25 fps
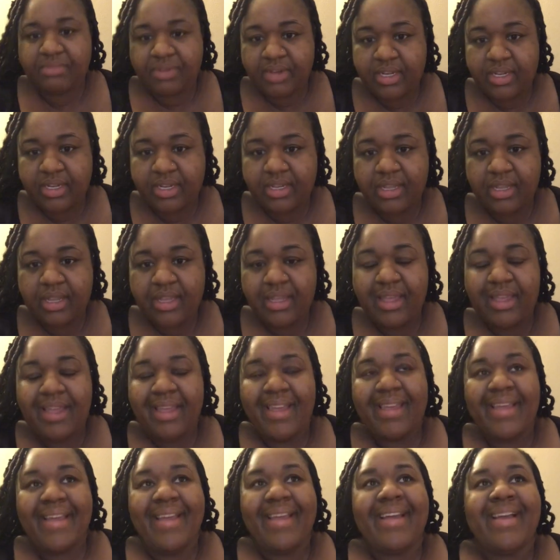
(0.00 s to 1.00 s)
Fuck,
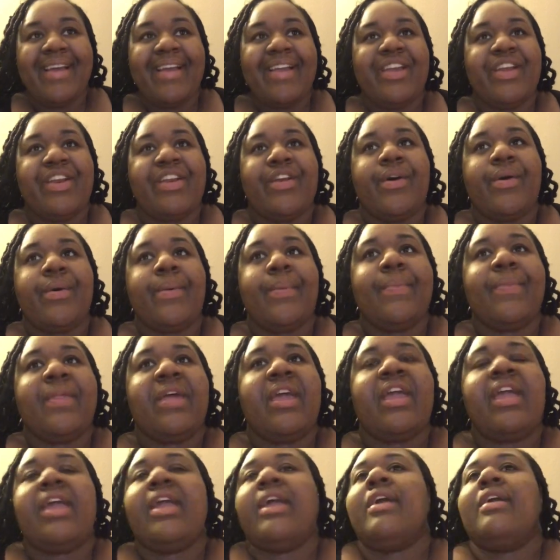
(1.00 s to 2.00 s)
you know.
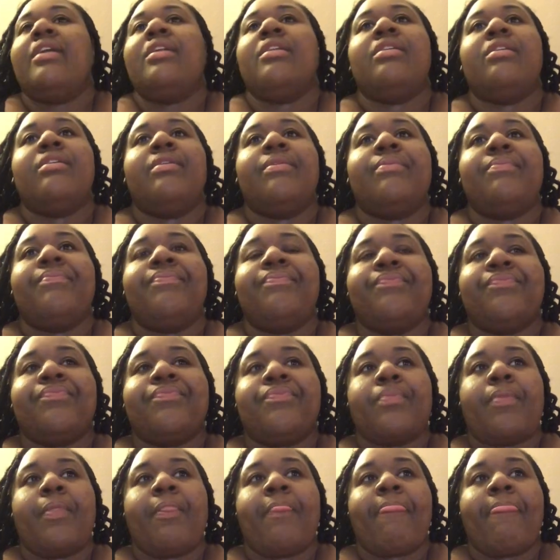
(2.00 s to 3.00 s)
And
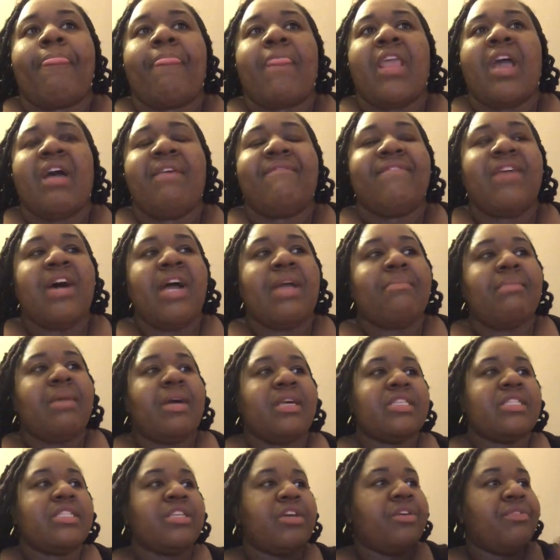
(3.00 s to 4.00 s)
I find
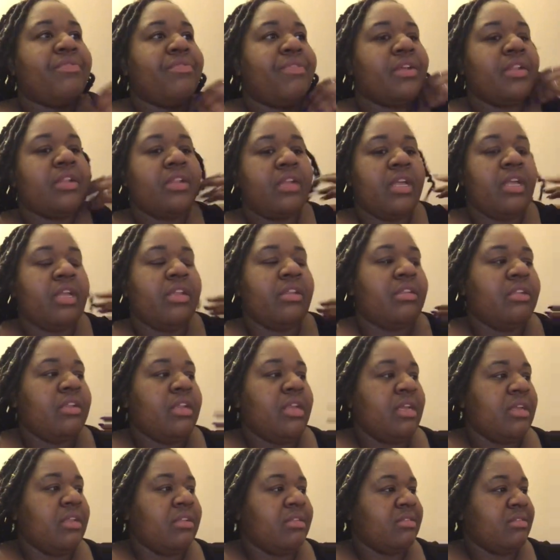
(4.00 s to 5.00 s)
myself in in
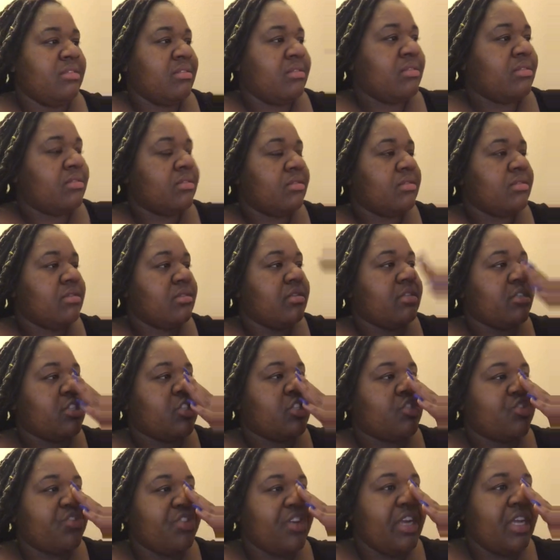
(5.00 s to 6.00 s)
in
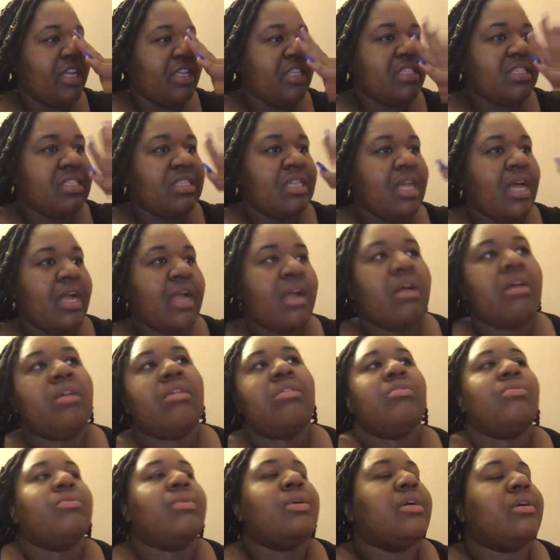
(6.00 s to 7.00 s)
trends like,
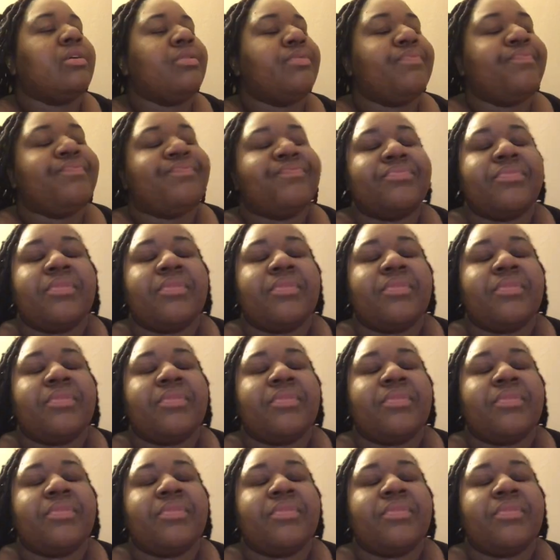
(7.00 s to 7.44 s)
oh well.